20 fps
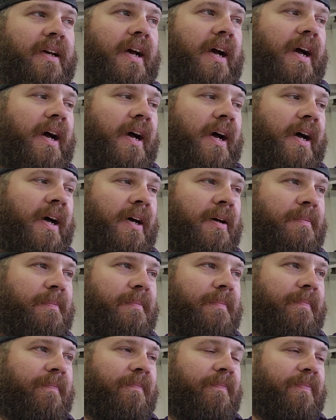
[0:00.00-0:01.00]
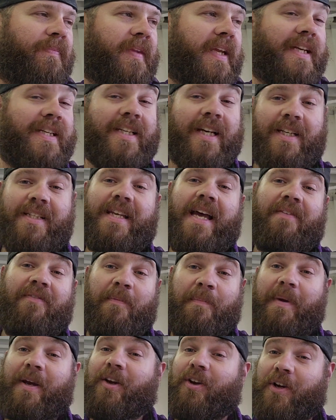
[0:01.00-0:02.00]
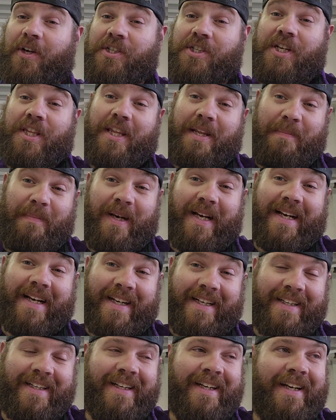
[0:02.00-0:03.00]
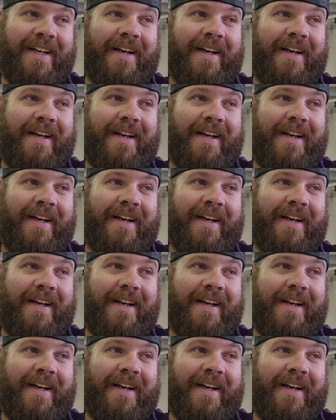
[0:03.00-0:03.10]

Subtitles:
It does have a bigger engine than mine.